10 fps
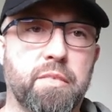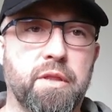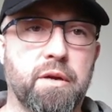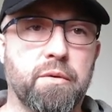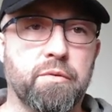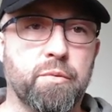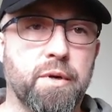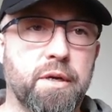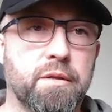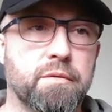there as
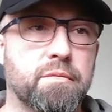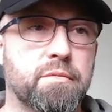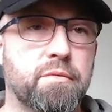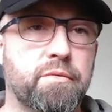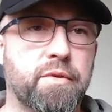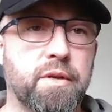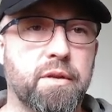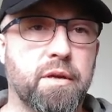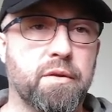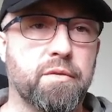well.
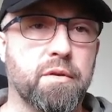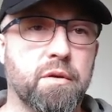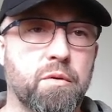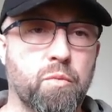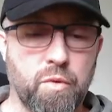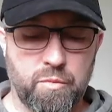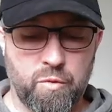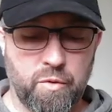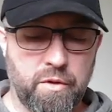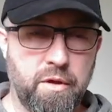Fantastic. One
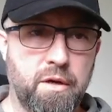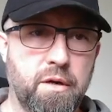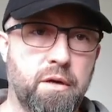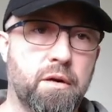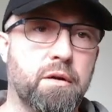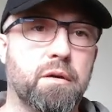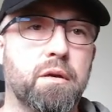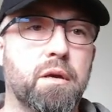more there.